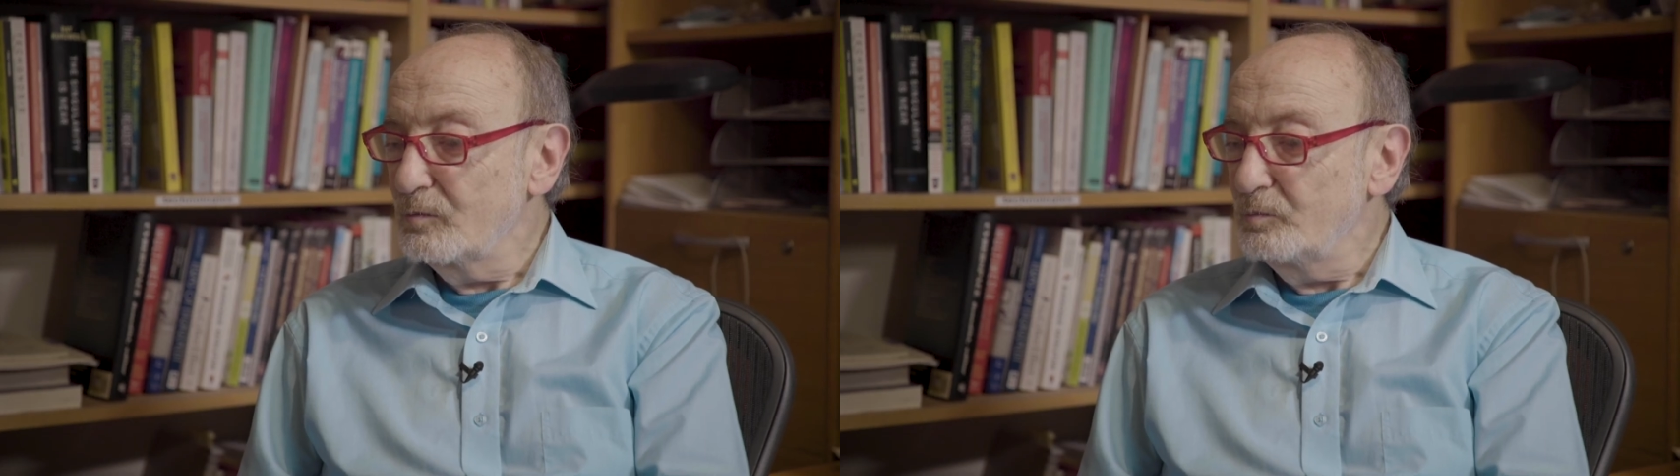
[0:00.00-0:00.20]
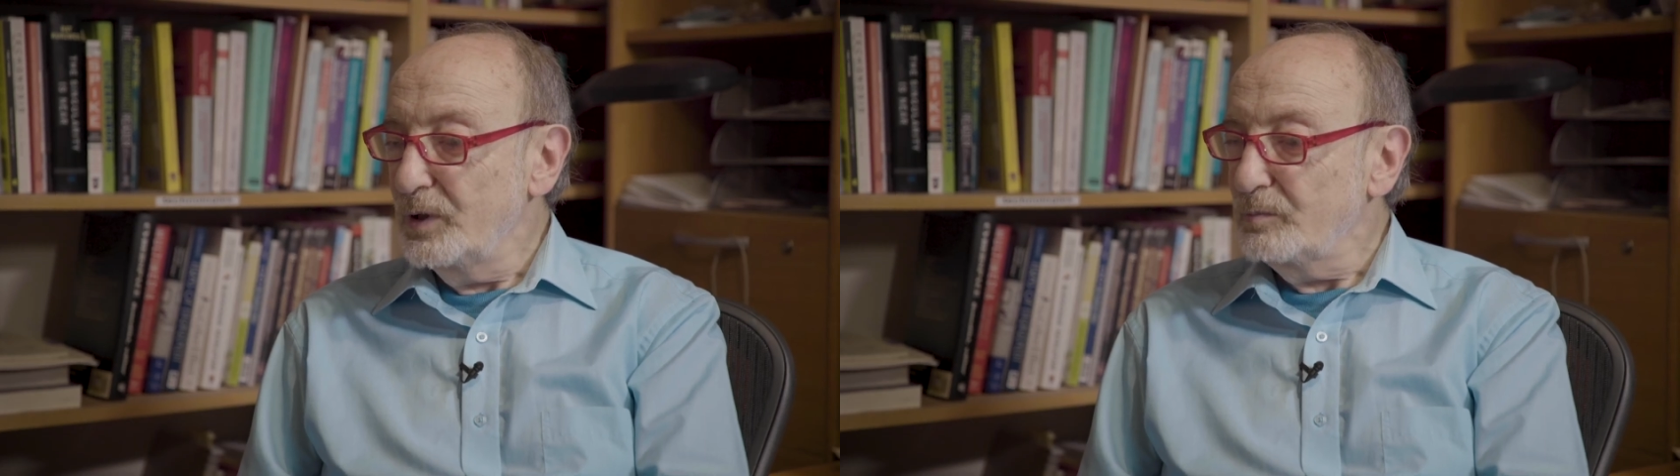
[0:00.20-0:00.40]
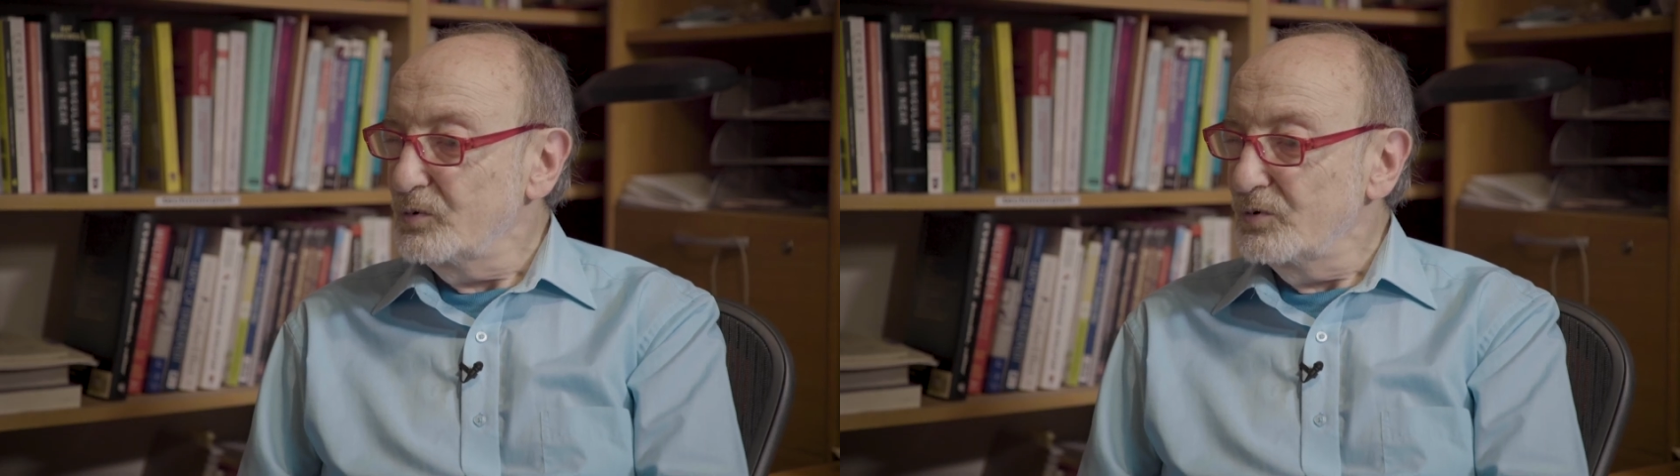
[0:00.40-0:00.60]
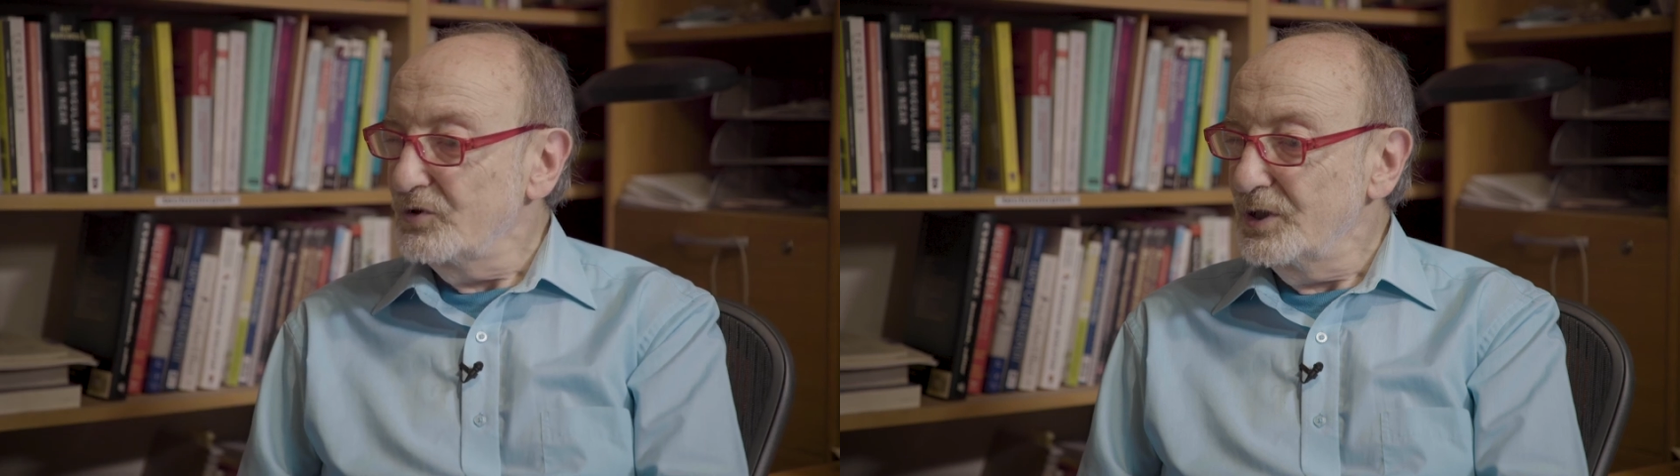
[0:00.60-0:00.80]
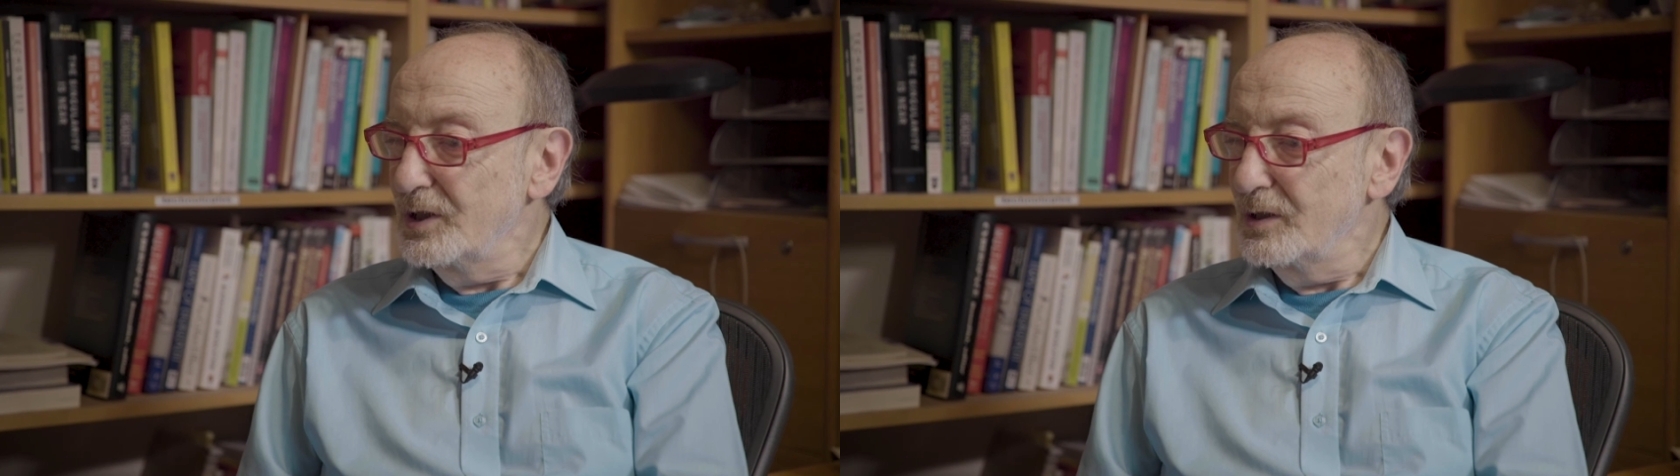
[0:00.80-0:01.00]
people who
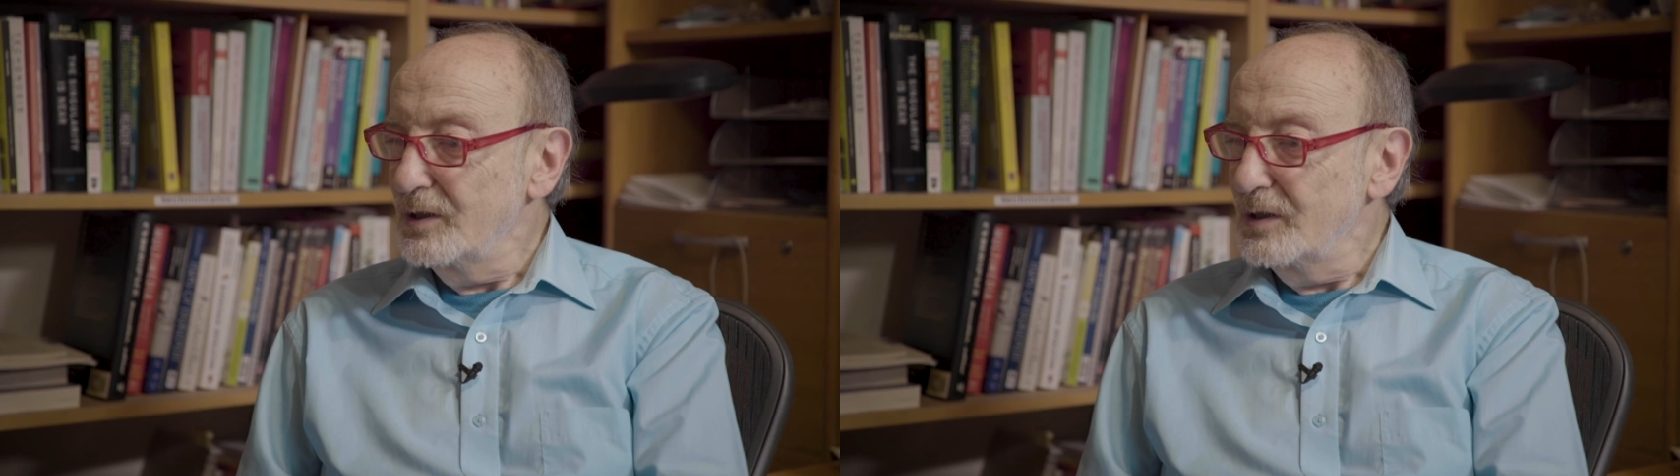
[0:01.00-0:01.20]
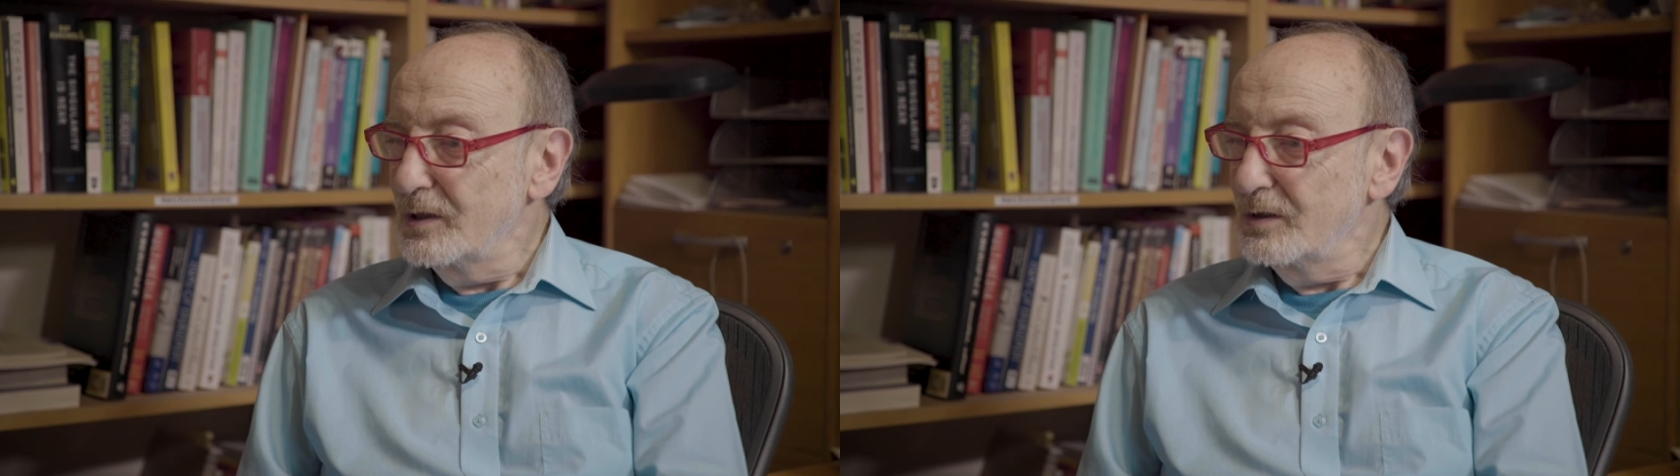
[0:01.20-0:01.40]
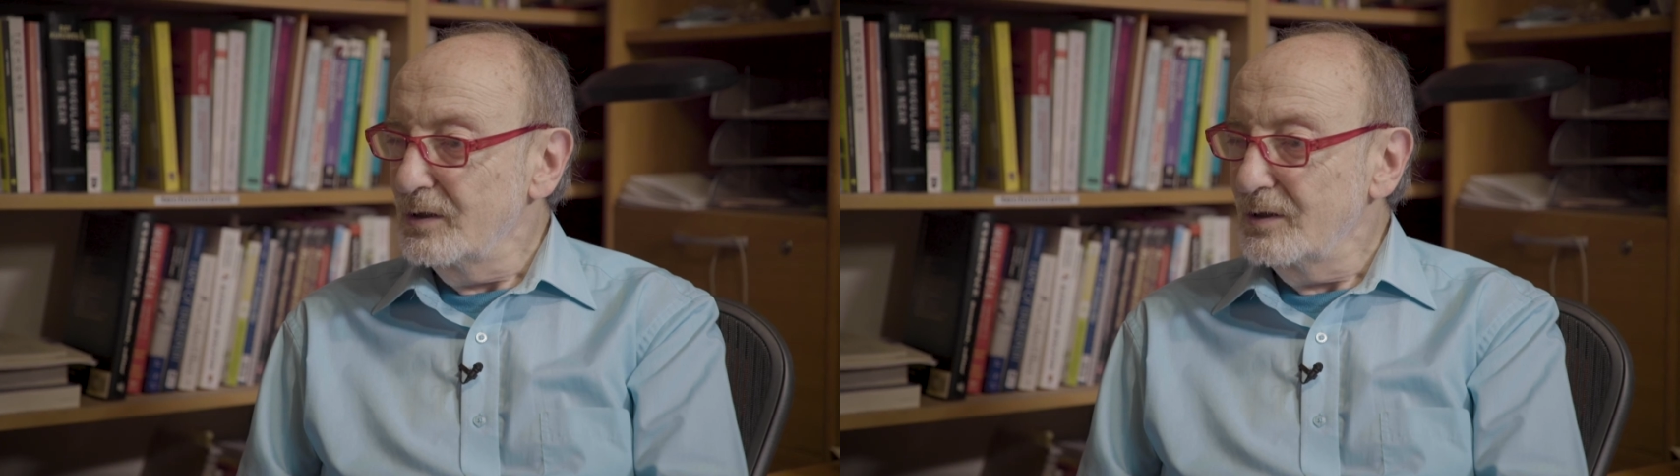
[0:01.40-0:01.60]
say that